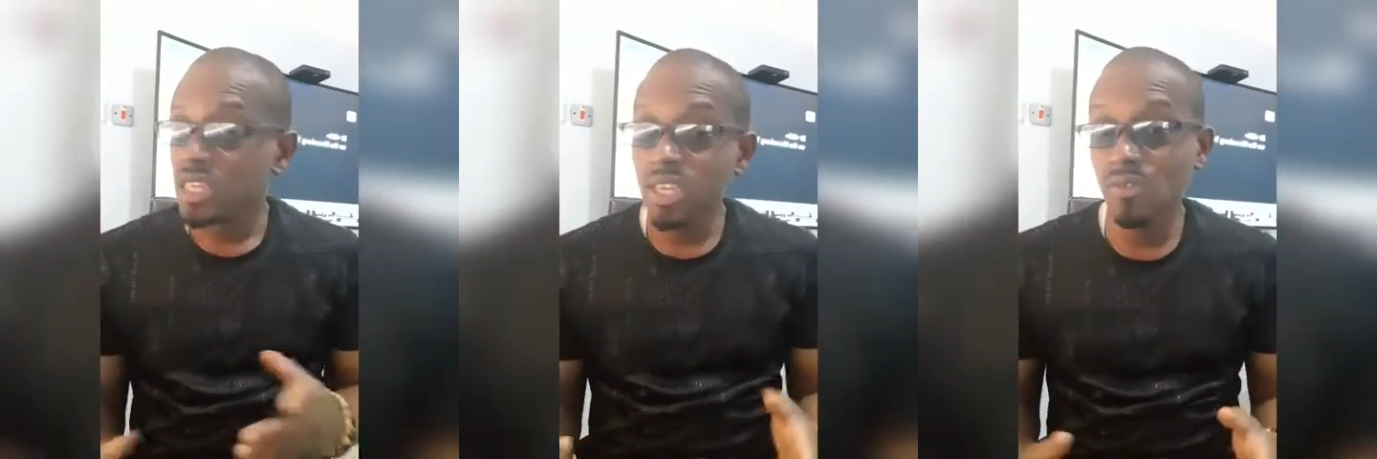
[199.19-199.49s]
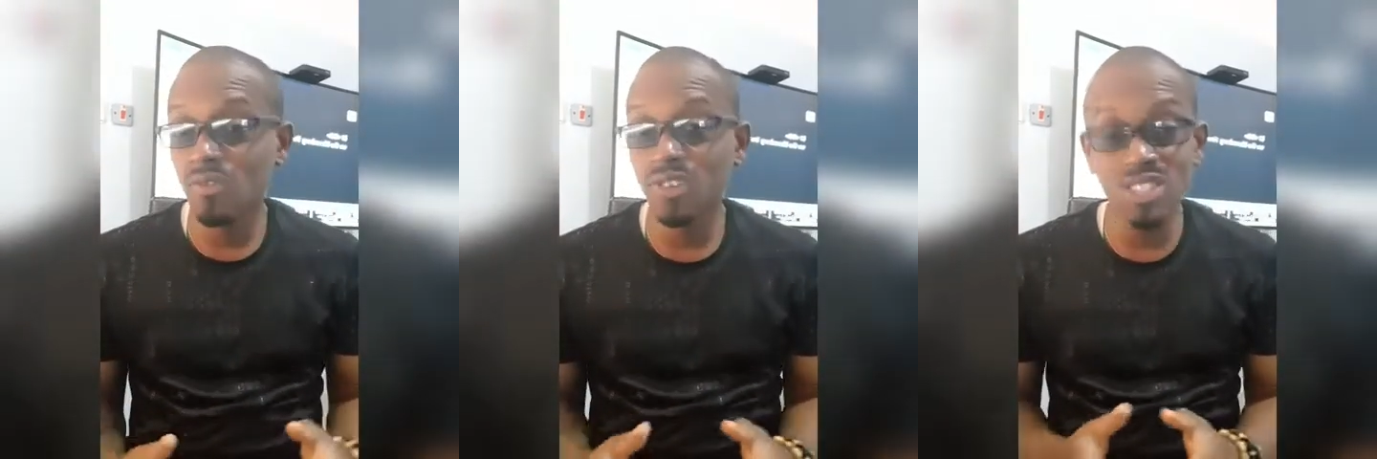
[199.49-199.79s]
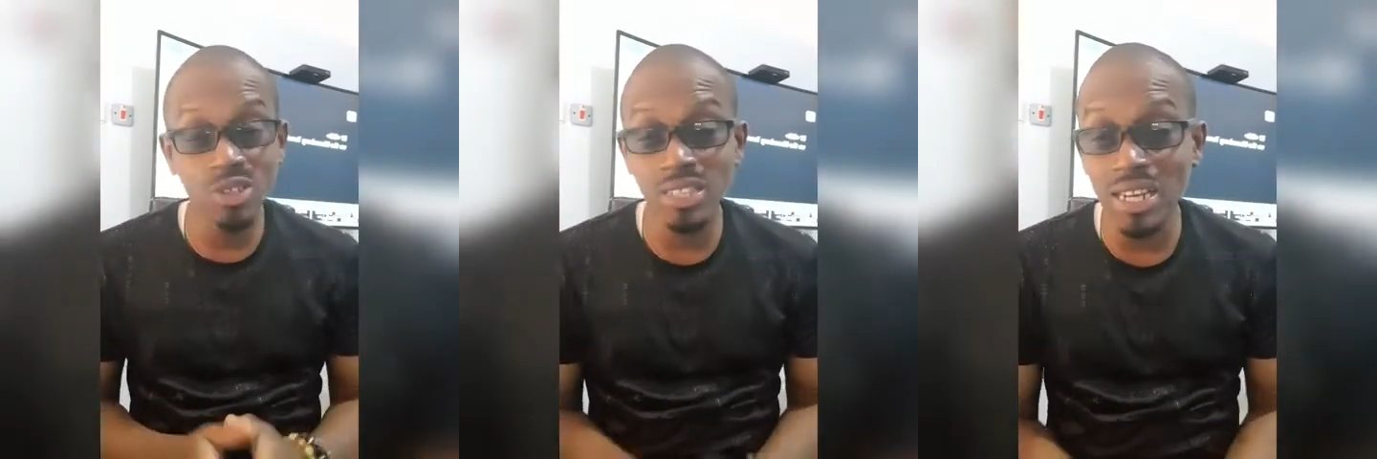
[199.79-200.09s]
If it's
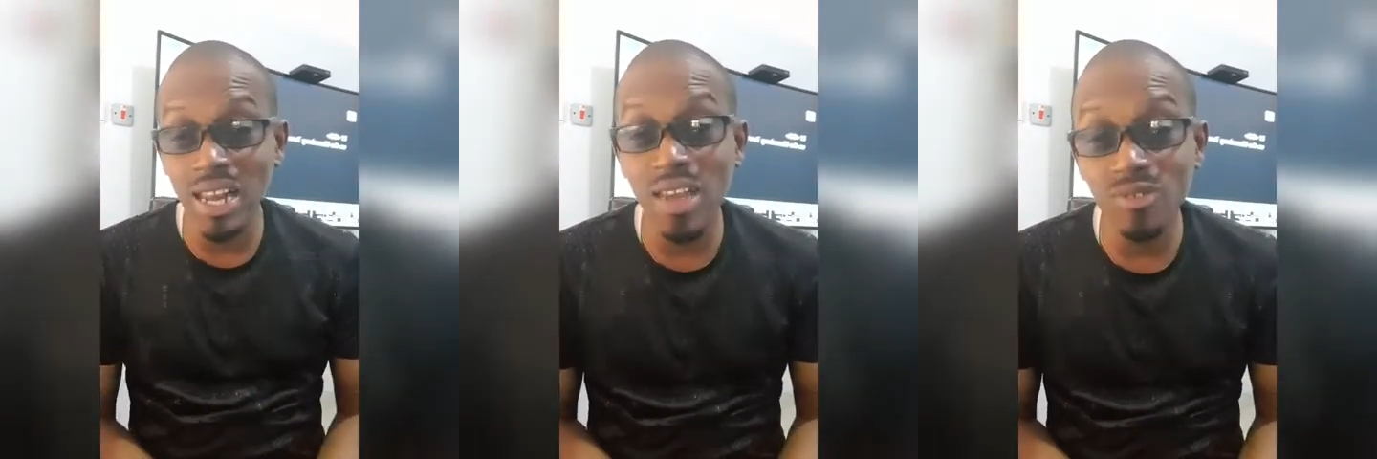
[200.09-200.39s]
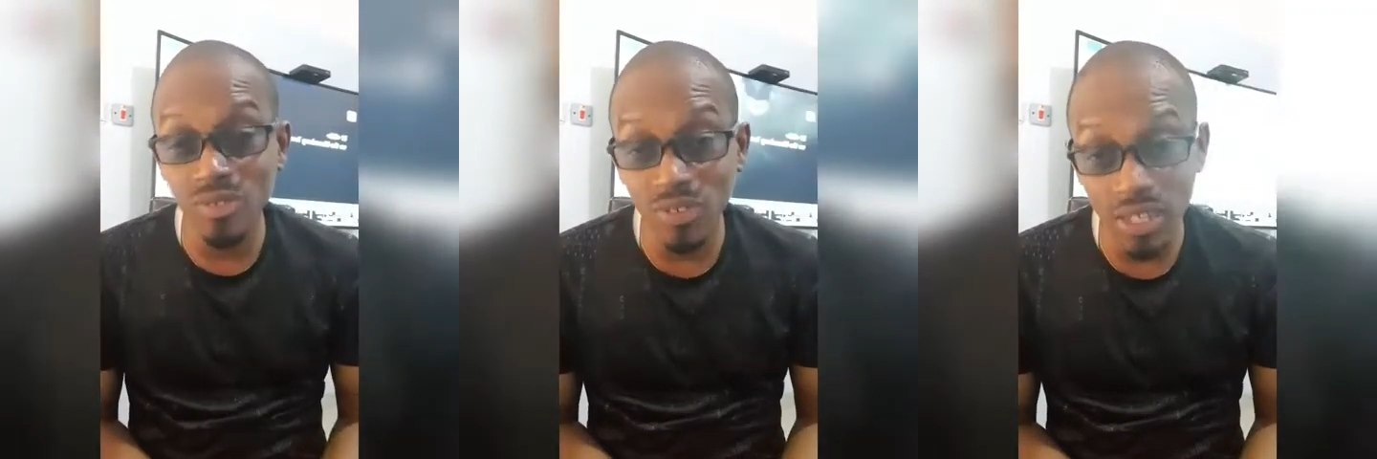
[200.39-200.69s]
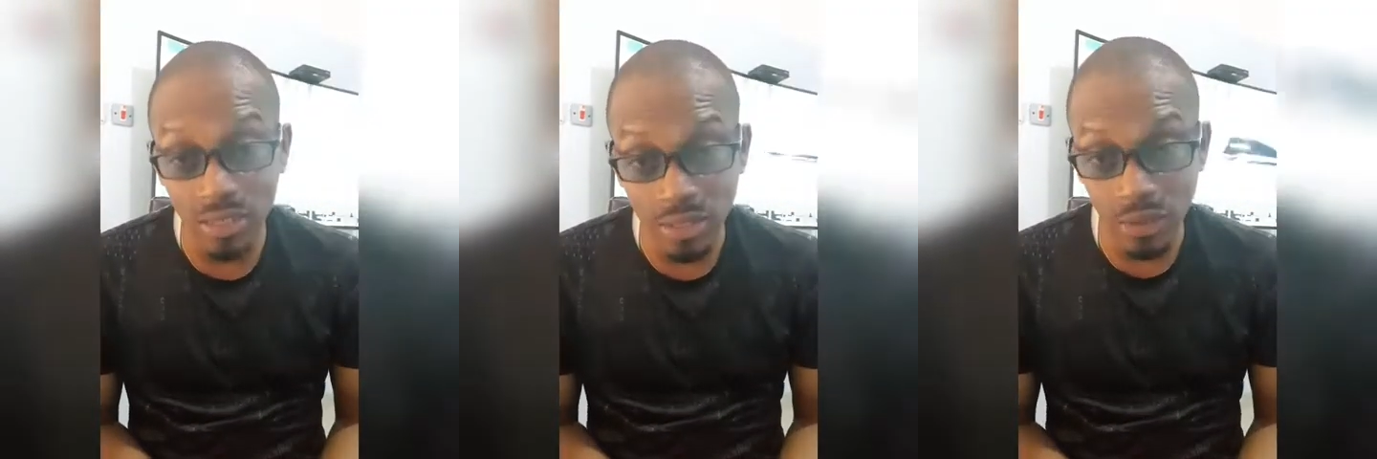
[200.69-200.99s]
not a live
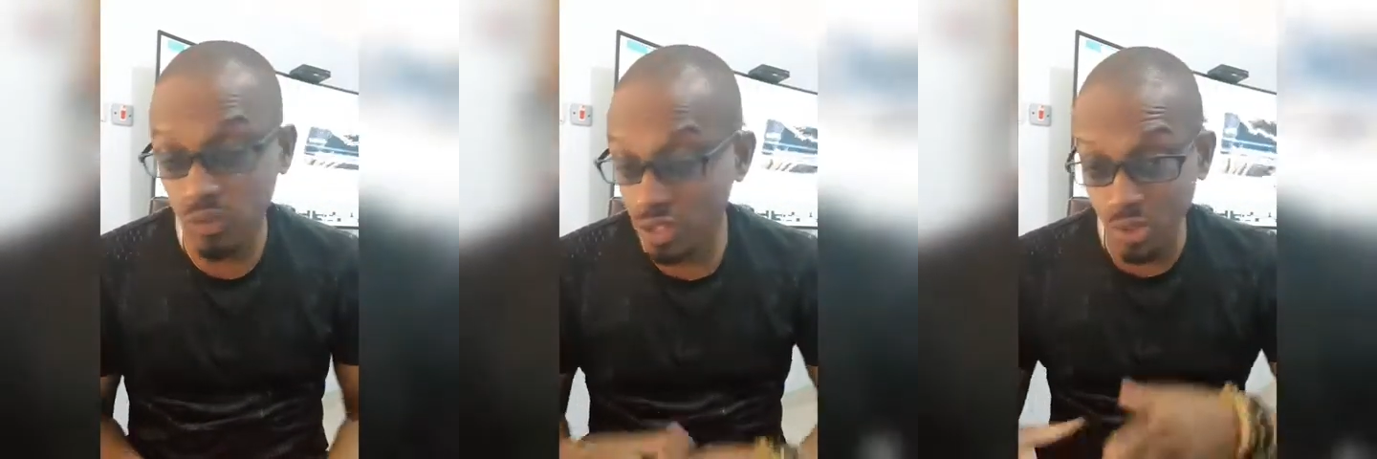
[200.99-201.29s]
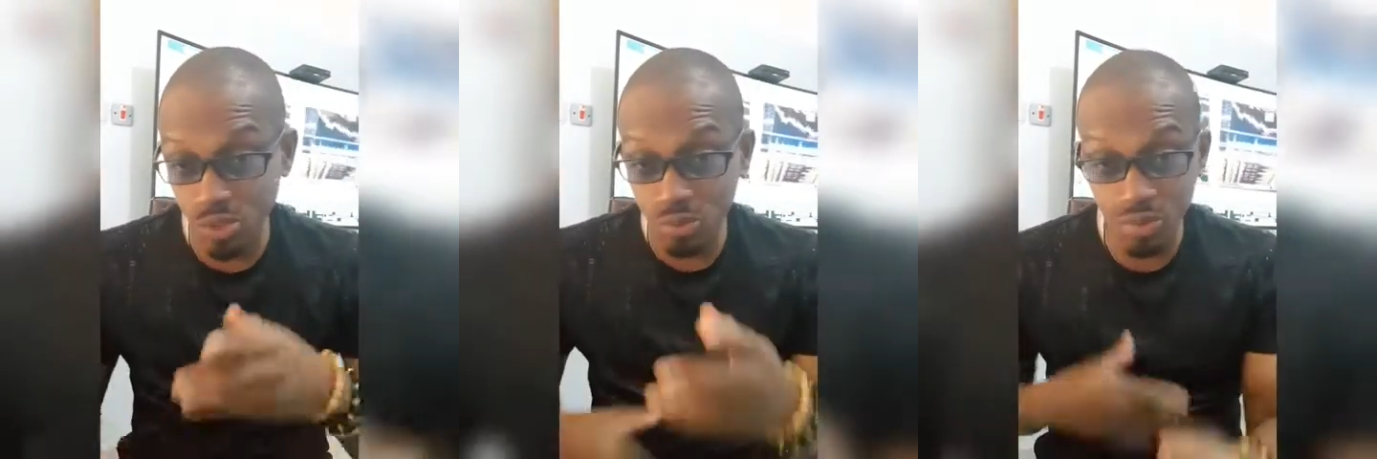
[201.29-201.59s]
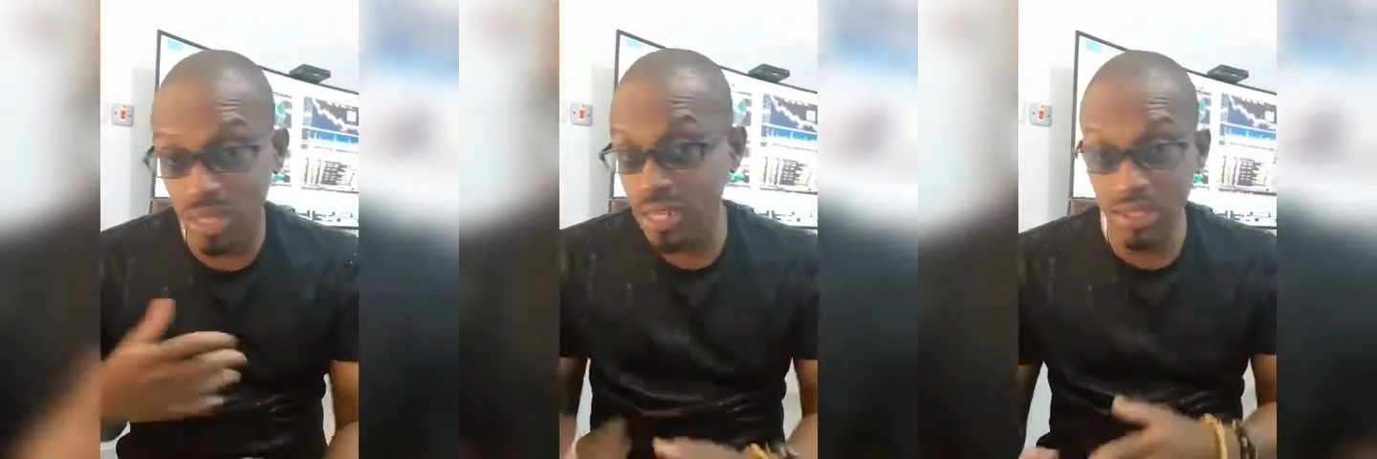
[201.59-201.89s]
event, if it's not
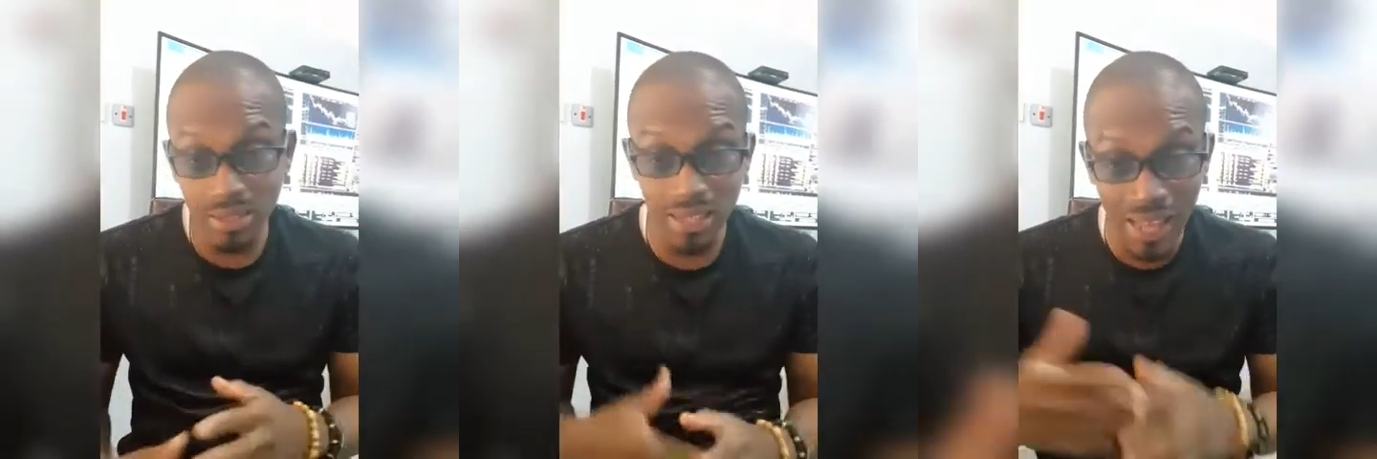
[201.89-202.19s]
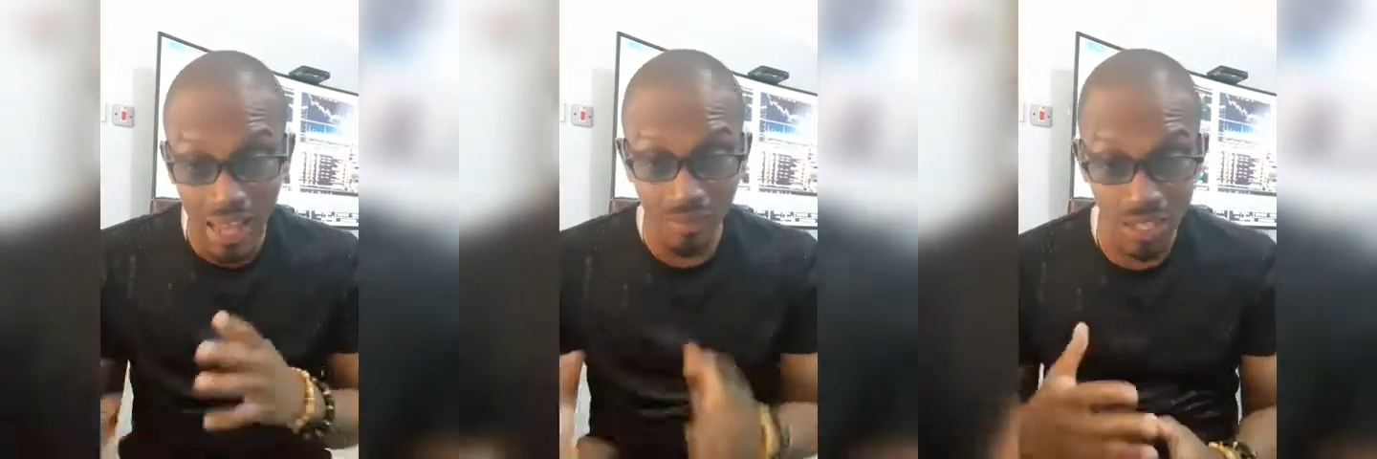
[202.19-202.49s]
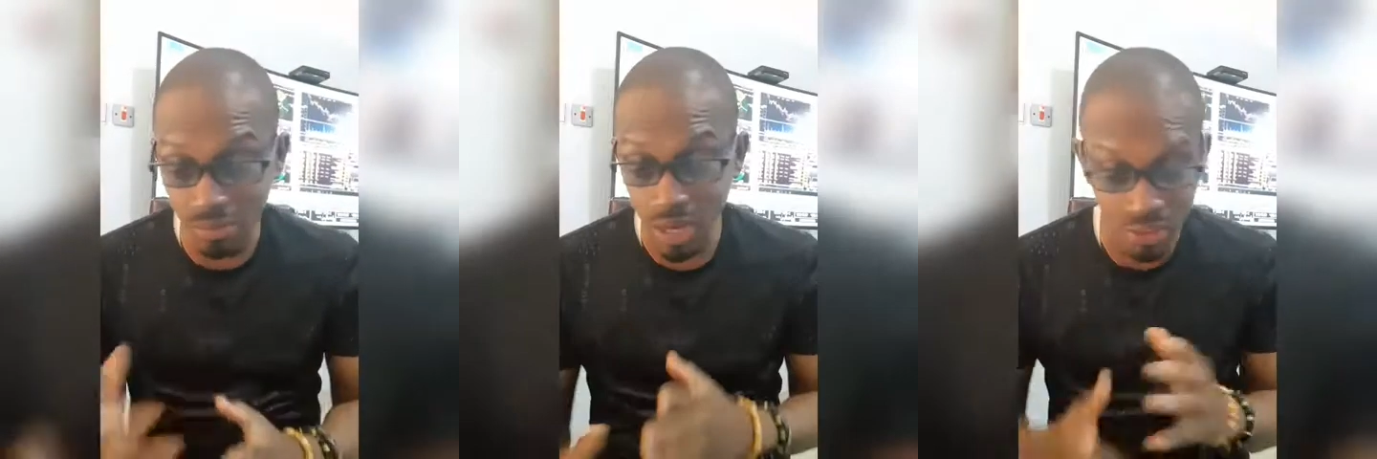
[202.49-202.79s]
something that is live
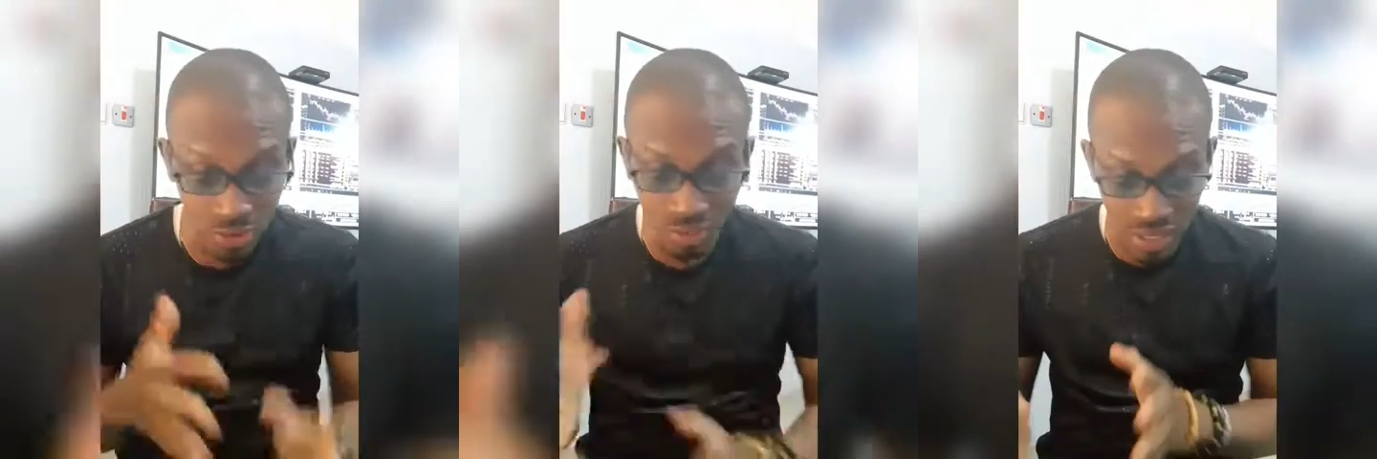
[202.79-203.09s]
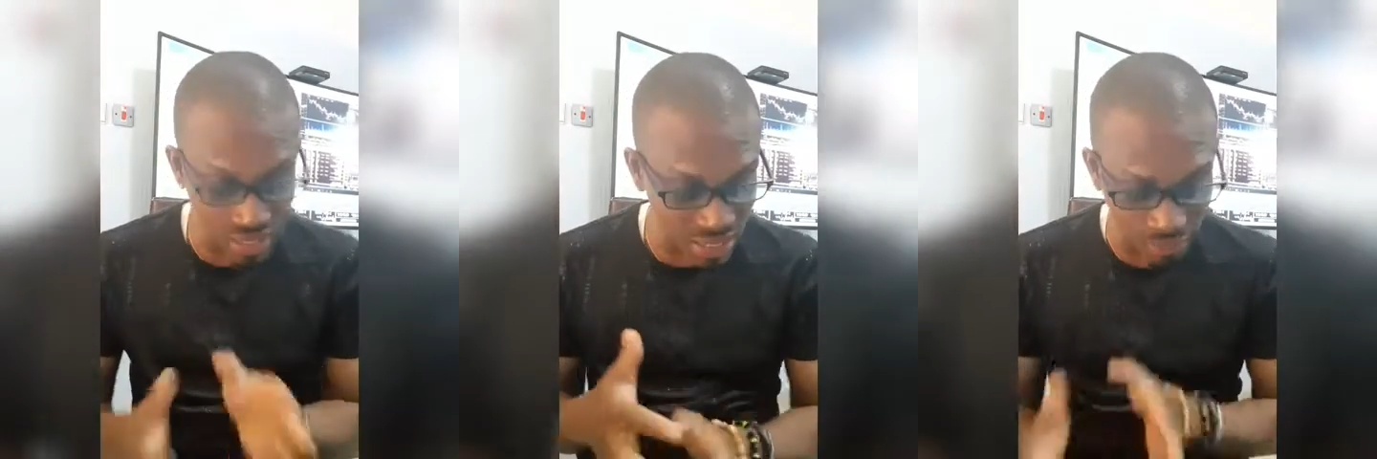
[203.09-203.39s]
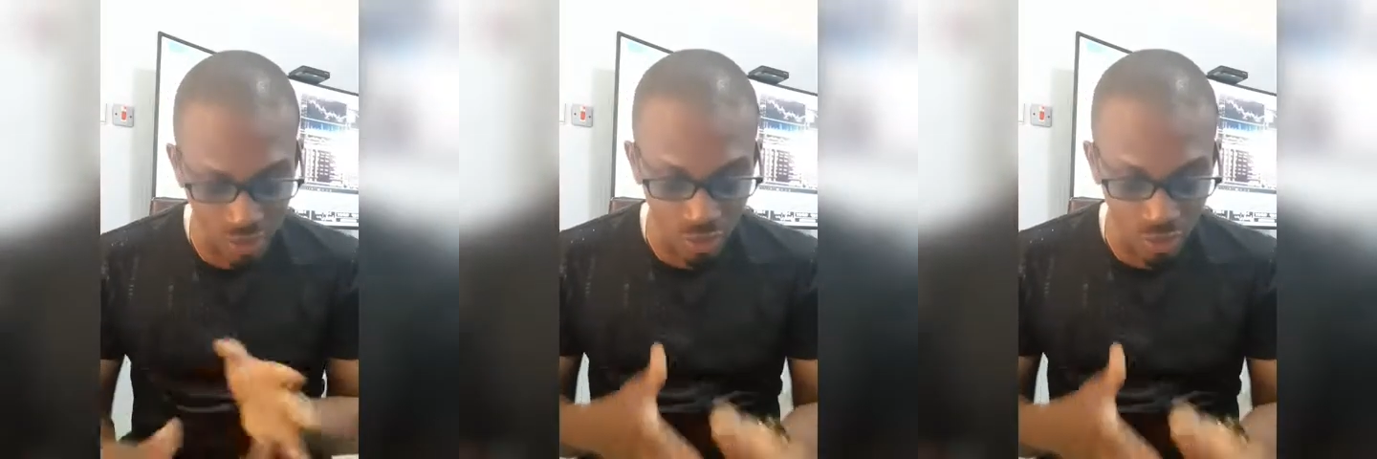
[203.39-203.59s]
as part something is happening,